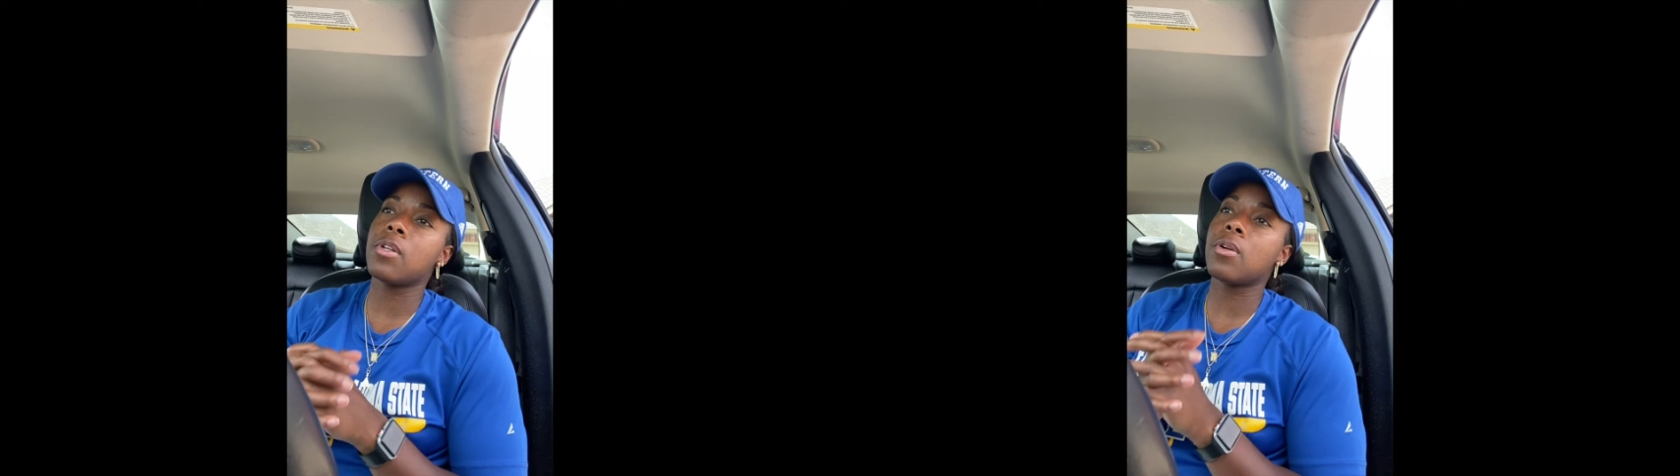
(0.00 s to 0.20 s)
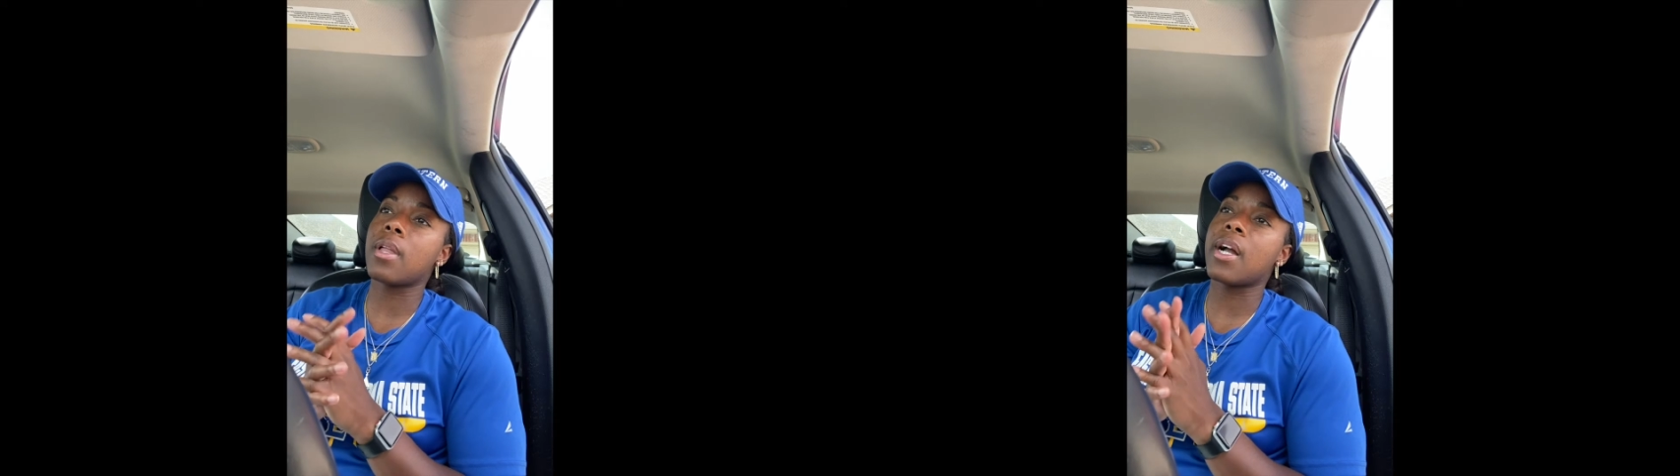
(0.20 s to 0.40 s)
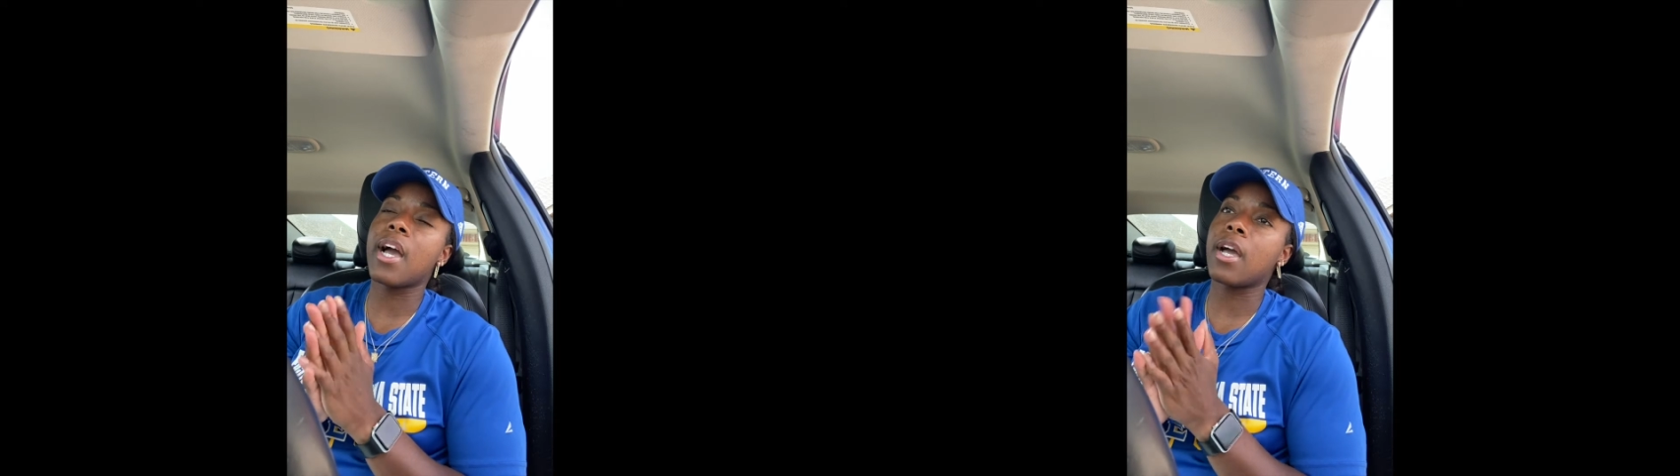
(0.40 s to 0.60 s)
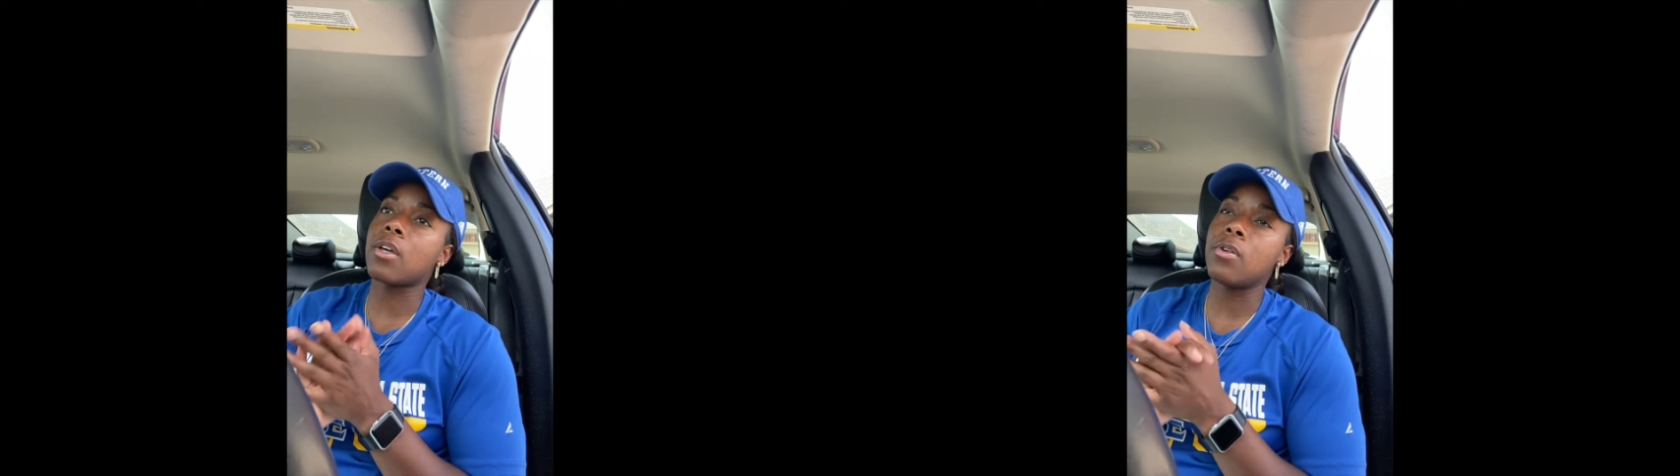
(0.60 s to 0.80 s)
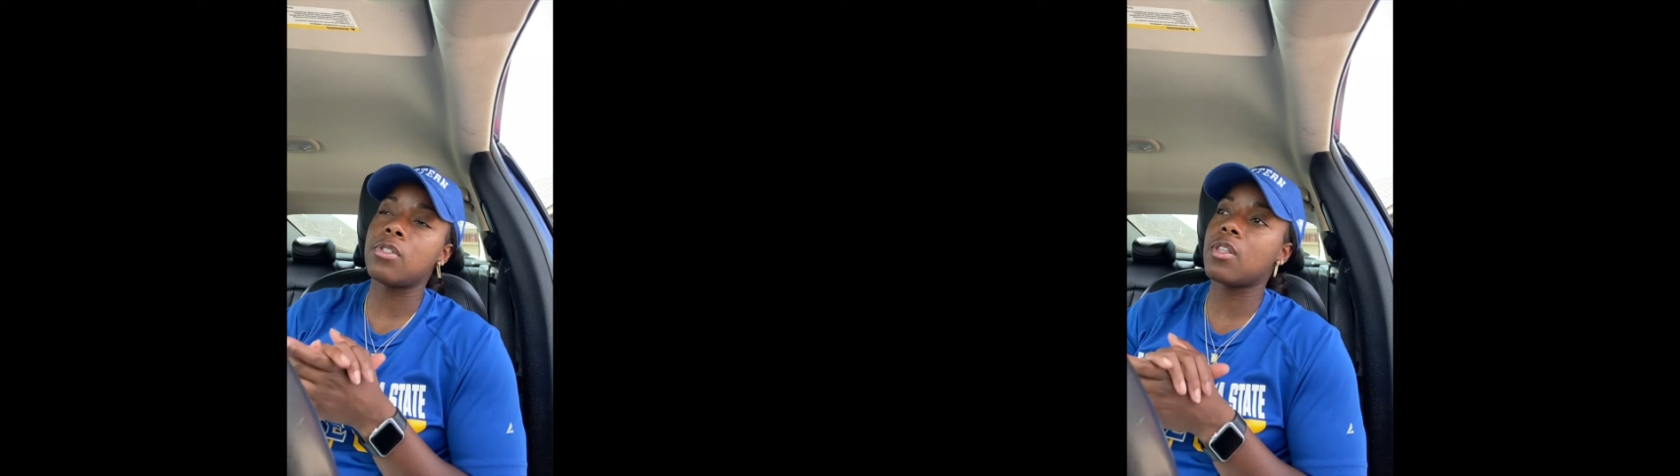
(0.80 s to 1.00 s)
Like I had
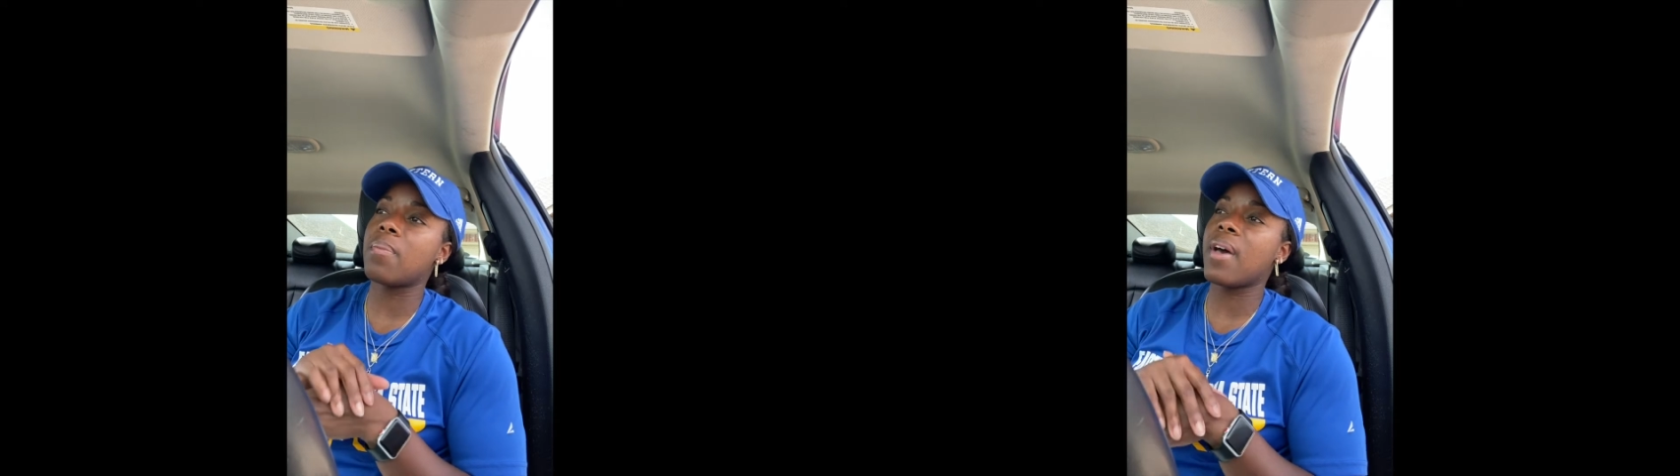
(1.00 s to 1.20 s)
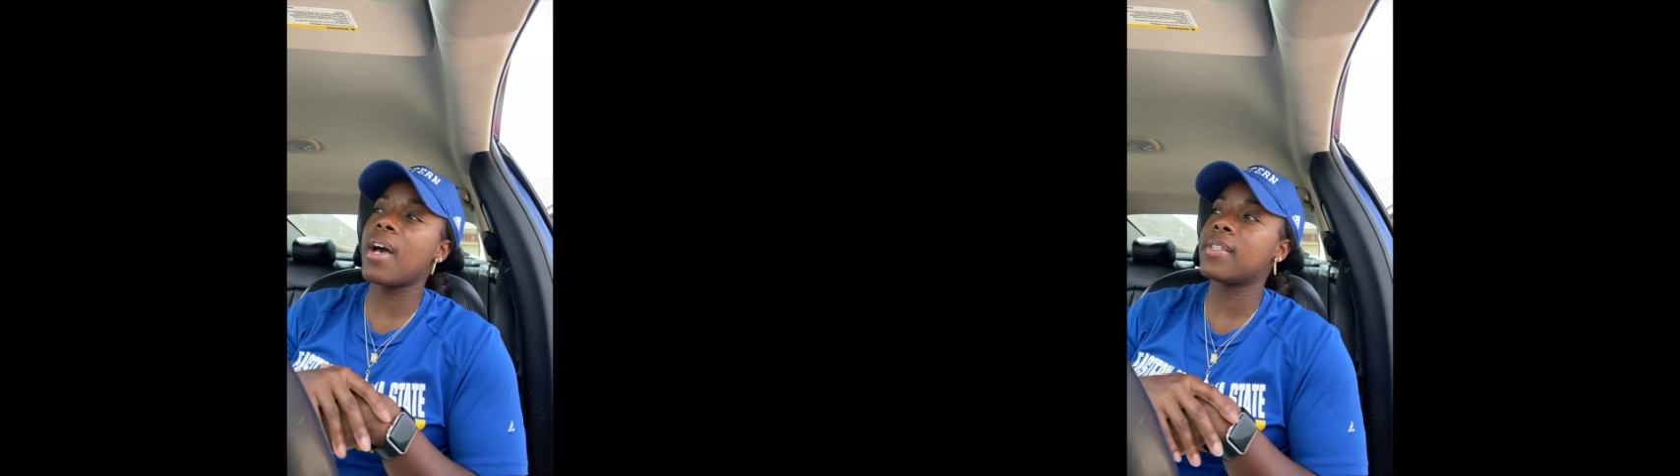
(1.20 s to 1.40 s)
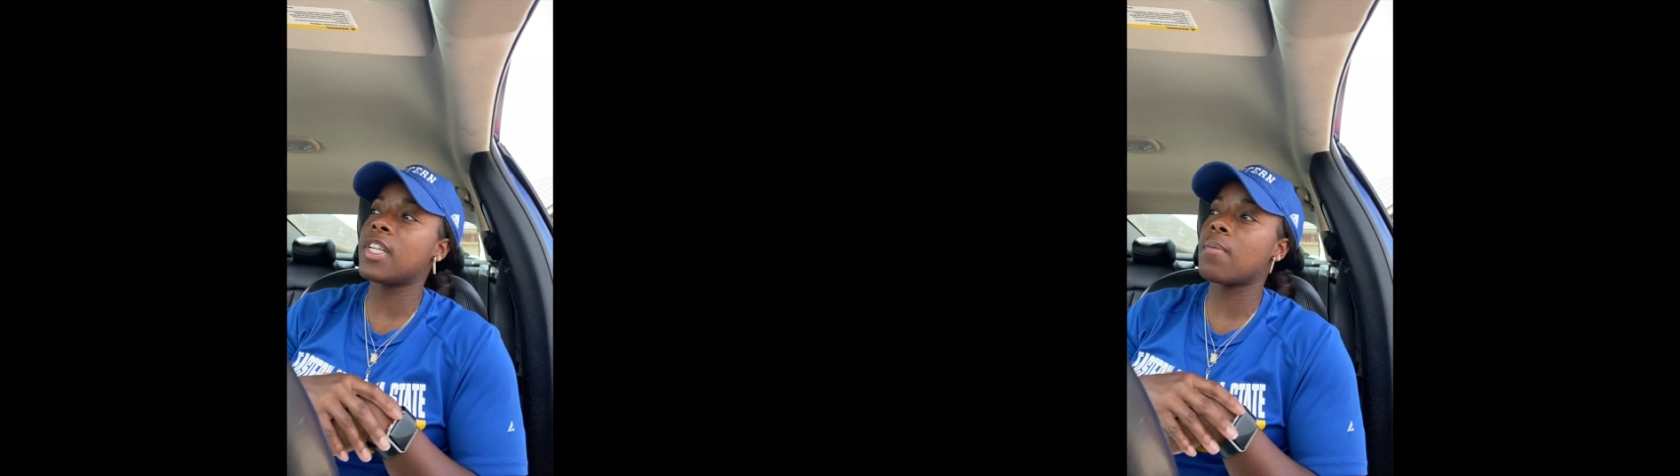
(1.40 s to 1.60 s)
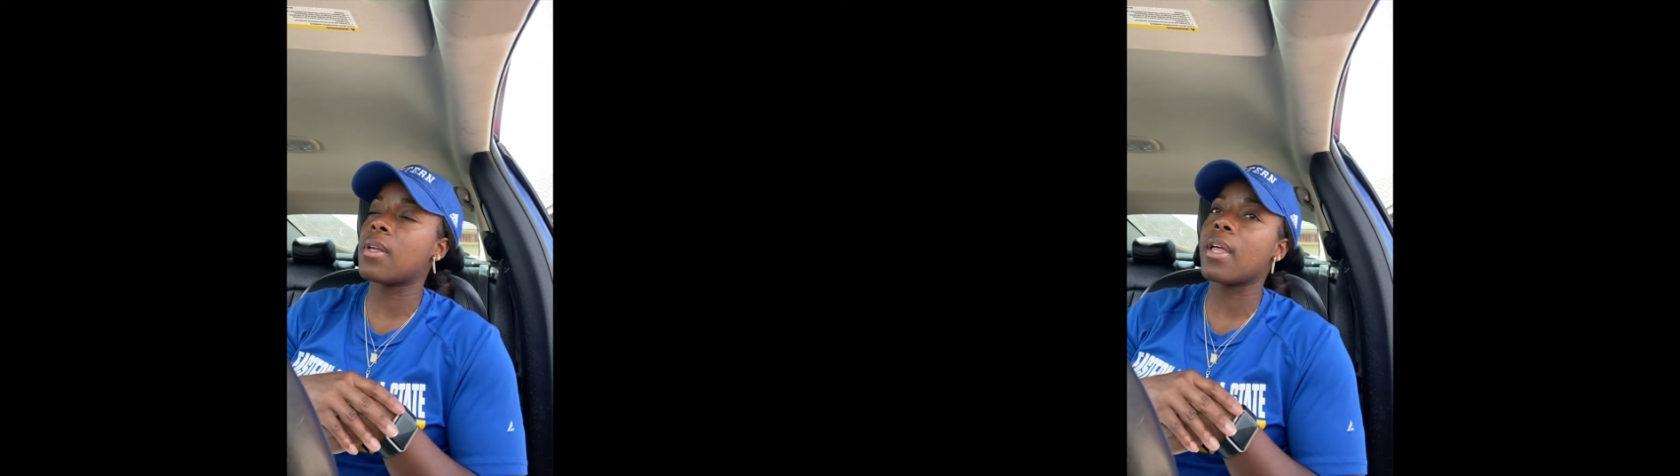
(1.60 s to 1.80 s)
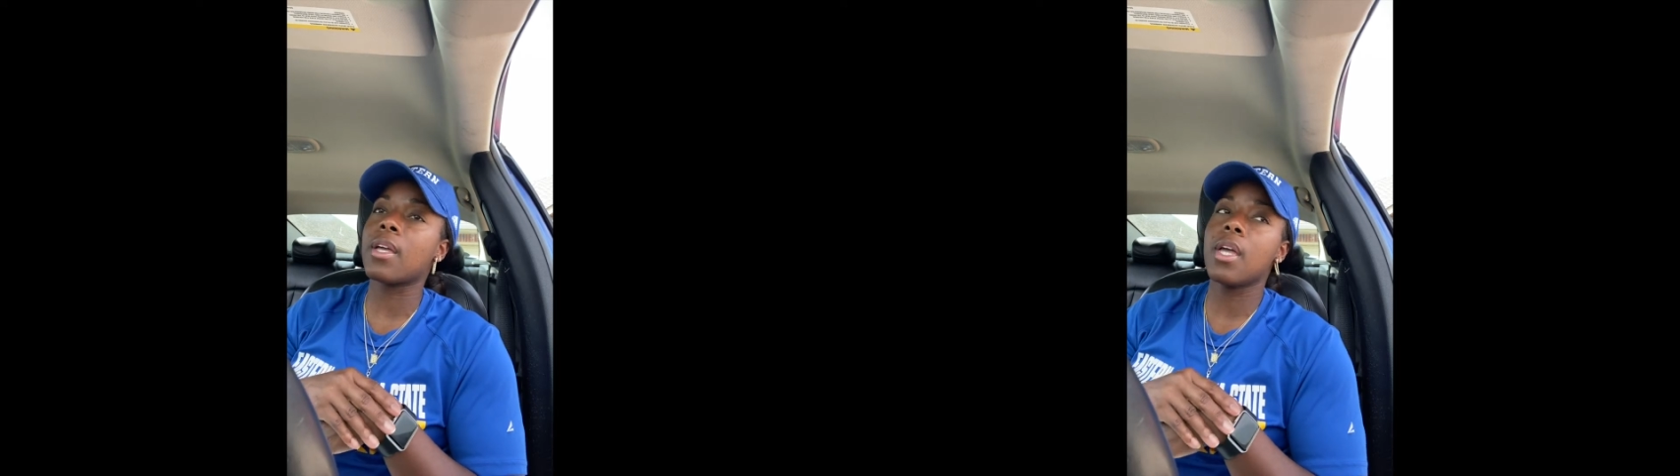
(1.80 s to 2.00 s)
coaches in the past tell me,
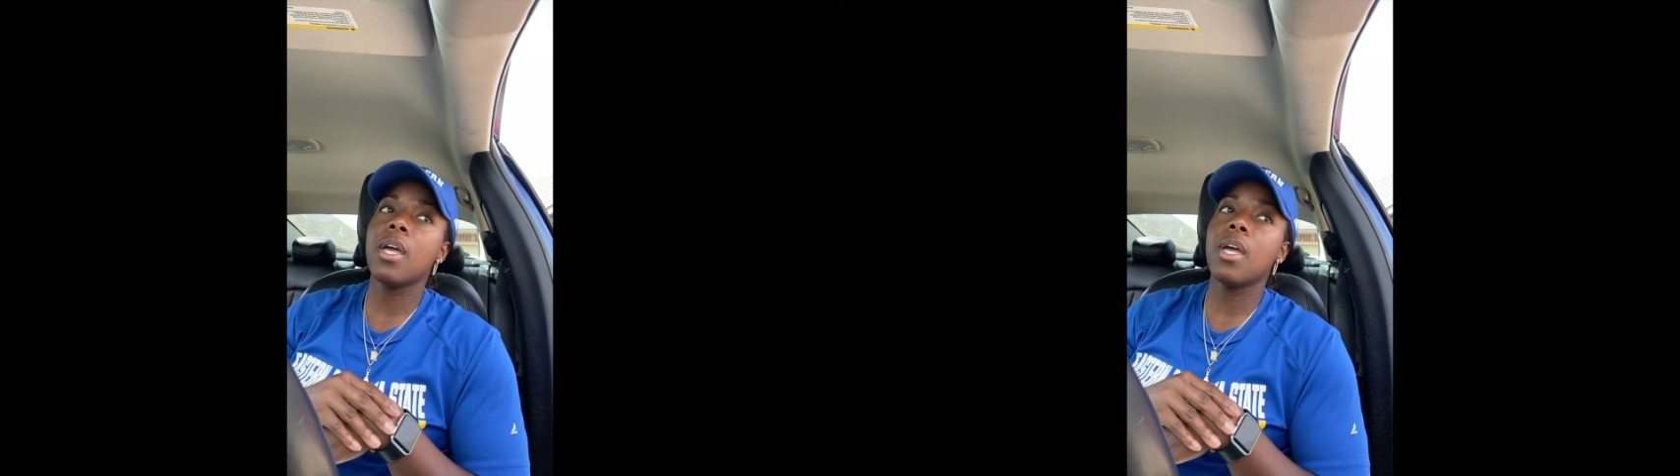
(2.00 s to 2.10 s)
like,